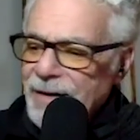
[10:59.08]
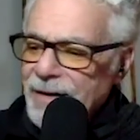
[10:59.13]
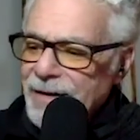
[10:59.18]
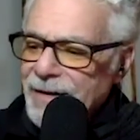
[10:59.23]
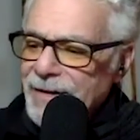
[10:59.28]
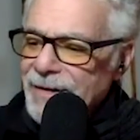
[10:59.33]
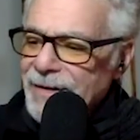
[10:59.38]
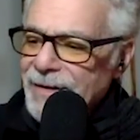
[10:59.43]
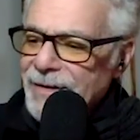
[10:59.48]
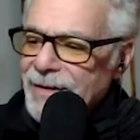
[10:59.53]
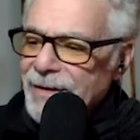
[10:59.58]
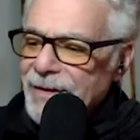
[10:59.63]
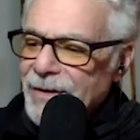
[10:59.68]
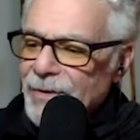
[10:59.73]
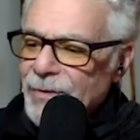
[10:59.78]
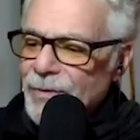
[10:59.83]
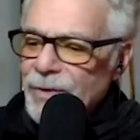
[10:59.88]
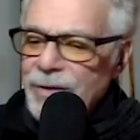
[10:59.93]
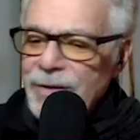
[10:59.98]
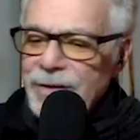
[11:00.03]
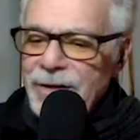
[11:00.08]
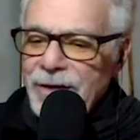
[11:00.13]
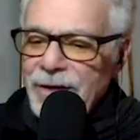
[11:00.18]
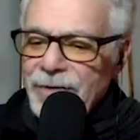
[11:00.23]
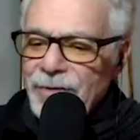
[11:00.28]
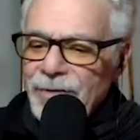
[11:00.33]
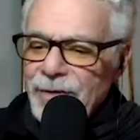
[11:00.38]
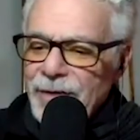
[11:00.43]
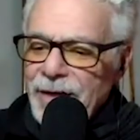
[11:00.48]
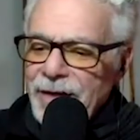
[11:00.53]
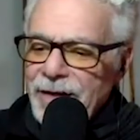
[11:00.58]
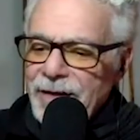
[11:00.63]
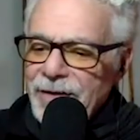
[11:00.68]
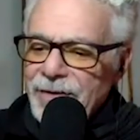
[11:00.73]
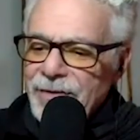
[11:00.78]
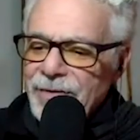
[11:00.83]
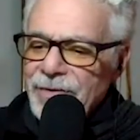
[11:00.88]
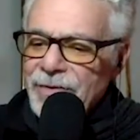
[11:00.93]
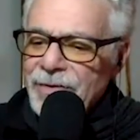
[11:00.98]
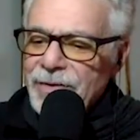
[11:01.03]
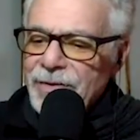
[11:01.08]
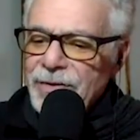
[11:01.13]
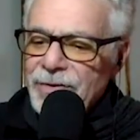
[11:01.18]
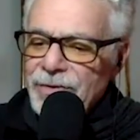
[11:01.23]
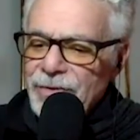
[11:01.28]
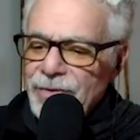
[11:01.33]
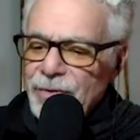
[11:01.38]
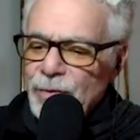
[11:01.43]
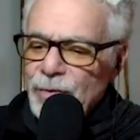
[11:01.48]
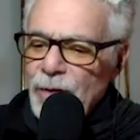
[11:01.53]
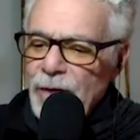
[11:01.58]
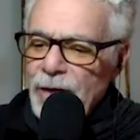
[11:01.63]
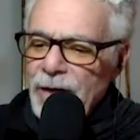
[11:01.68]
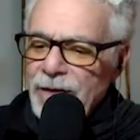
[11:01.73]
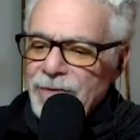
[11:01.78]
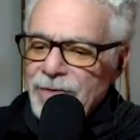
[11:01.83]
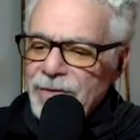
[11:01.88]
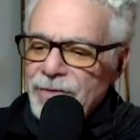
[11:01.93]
uh, are really not doing anything to to us.